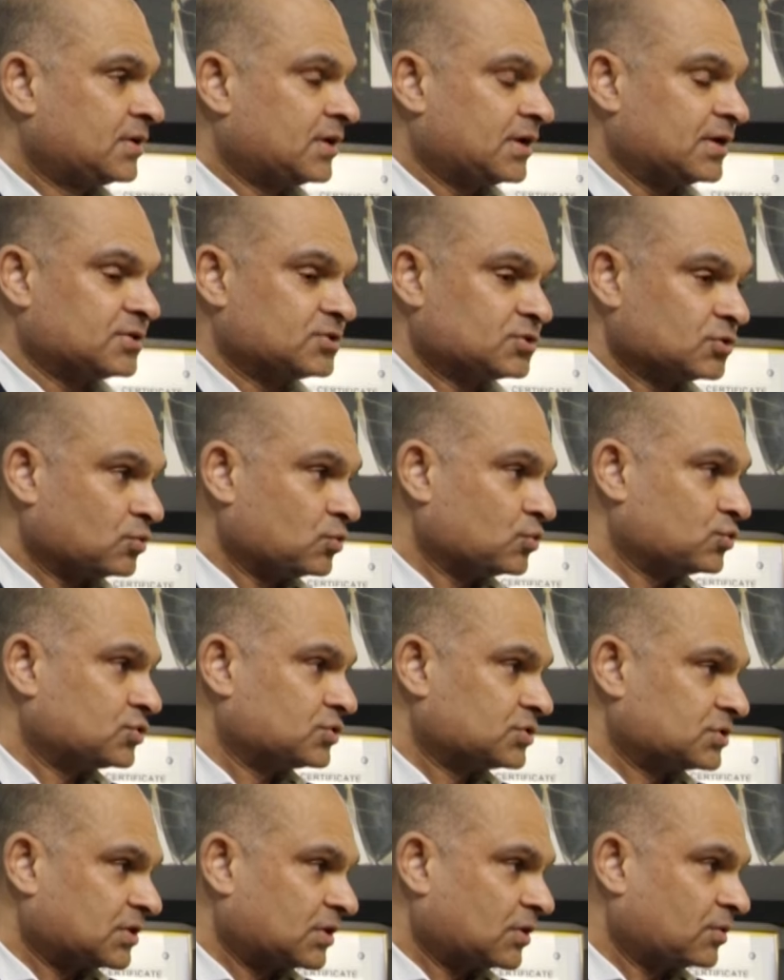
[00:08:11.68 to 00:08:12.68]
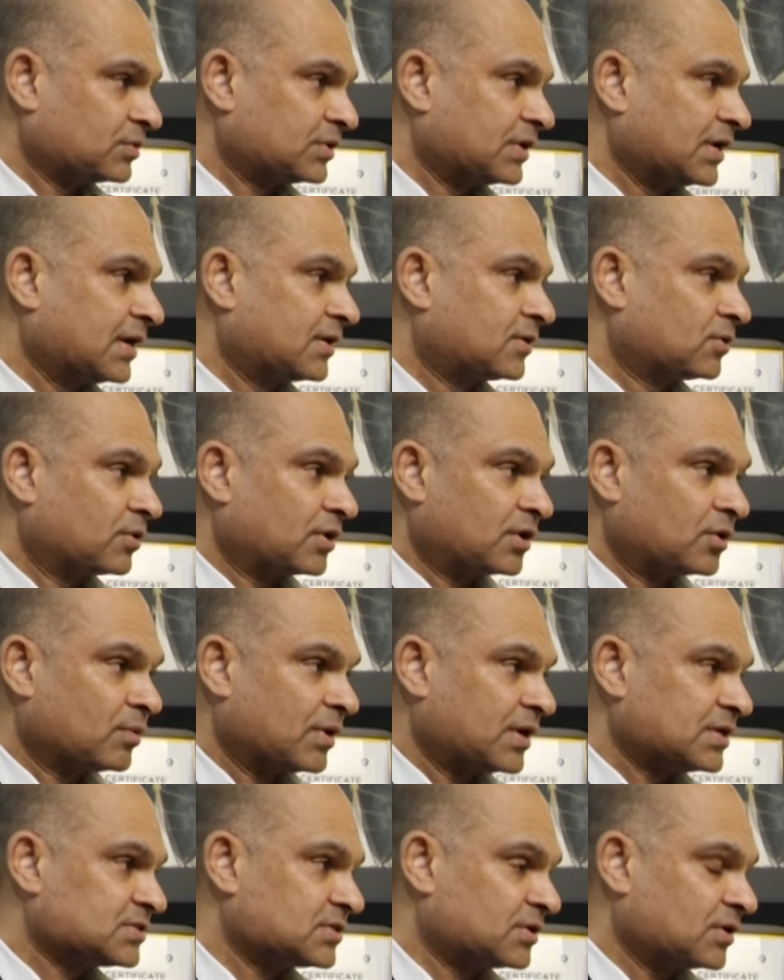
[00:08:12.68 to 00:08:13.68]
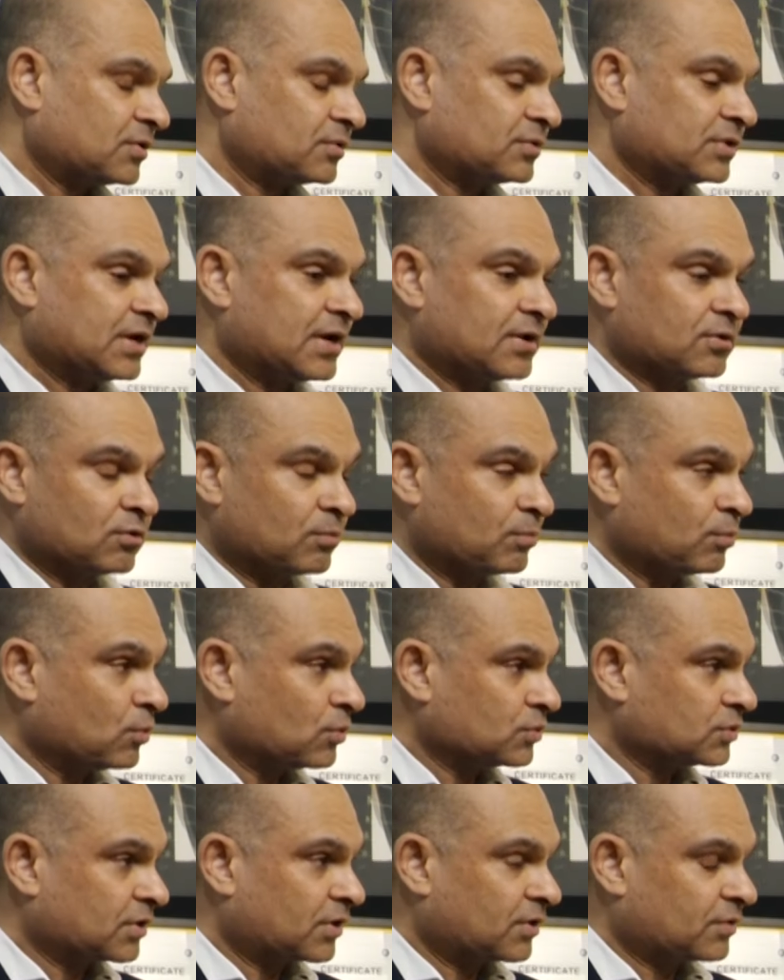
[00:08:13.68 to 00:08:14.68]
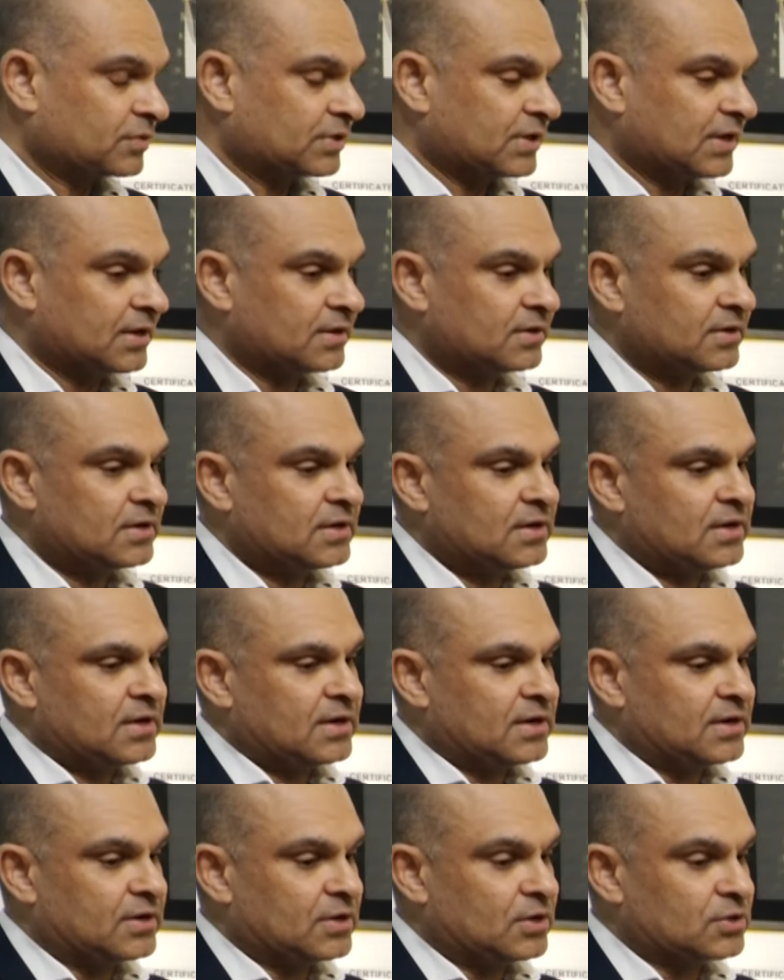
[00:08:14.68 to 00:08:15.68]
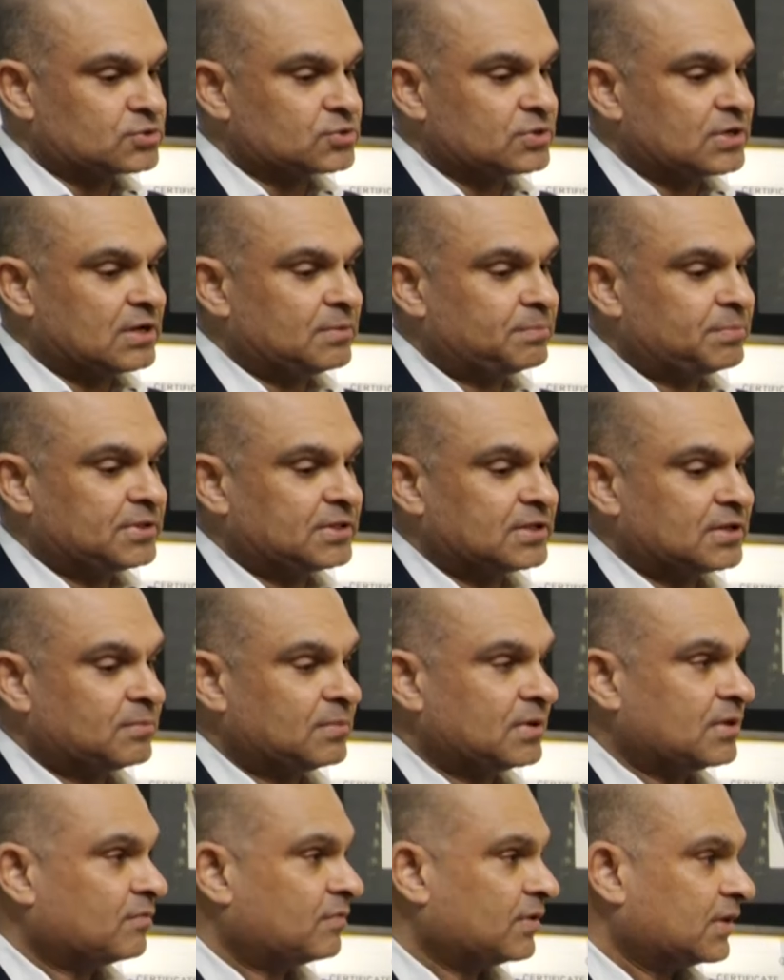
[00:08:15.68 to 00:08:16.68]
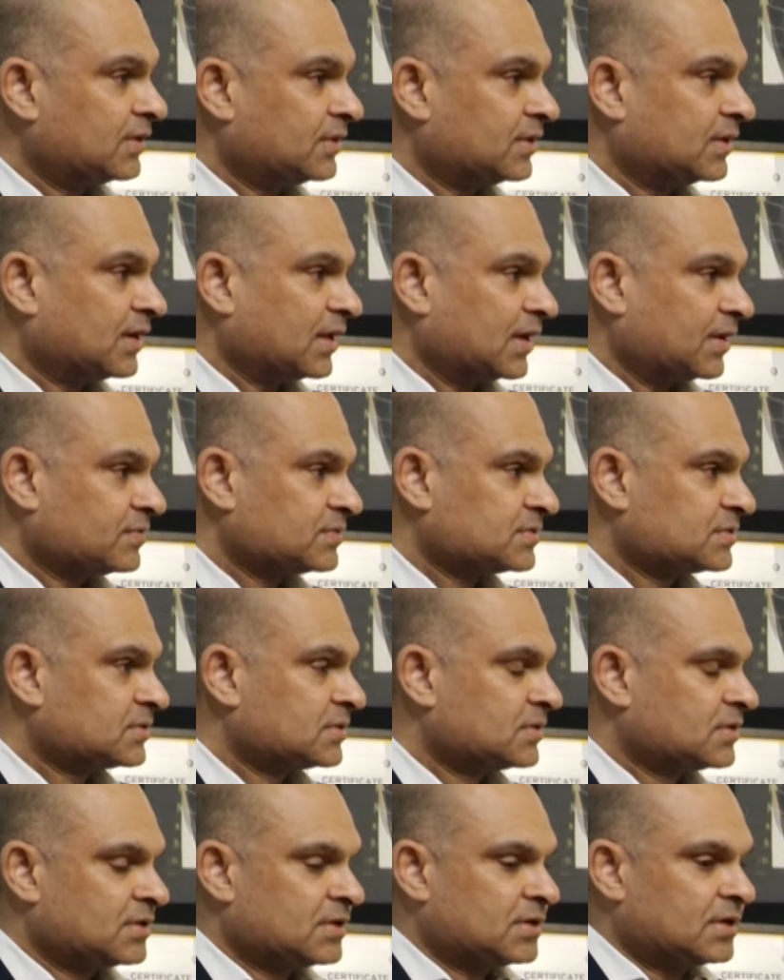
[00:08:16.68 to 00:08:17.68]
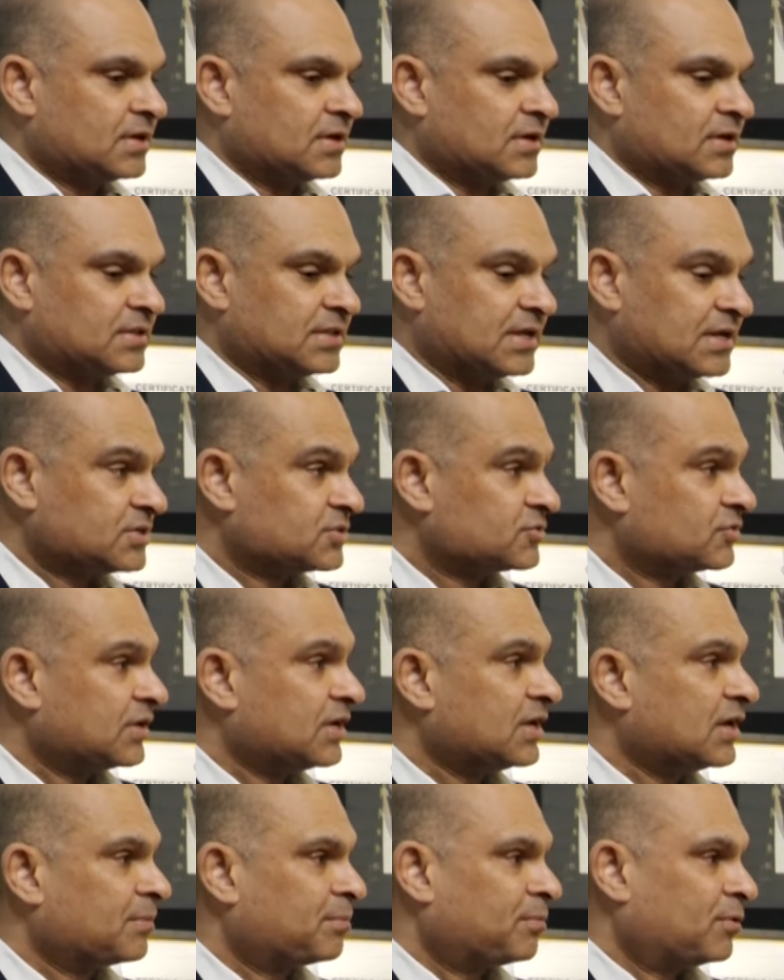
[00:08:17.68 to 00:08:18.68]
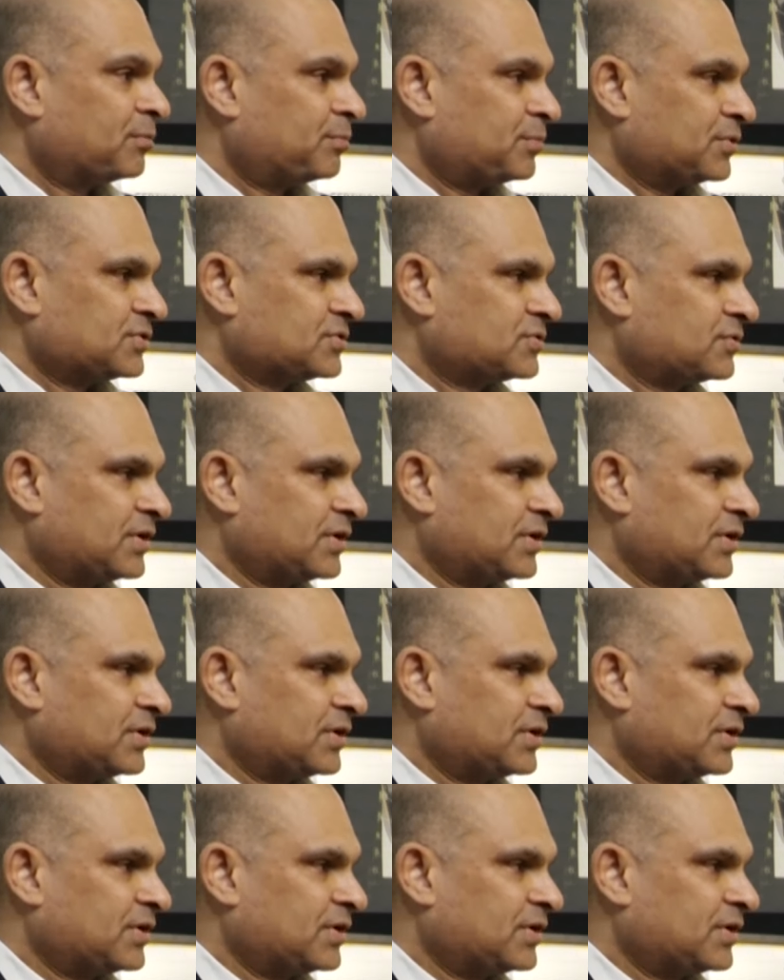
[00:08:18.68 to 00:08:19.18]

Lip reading: and solutions around that, or advice around that, or both around that, and also helping them live healthier lives. That is really our purpose,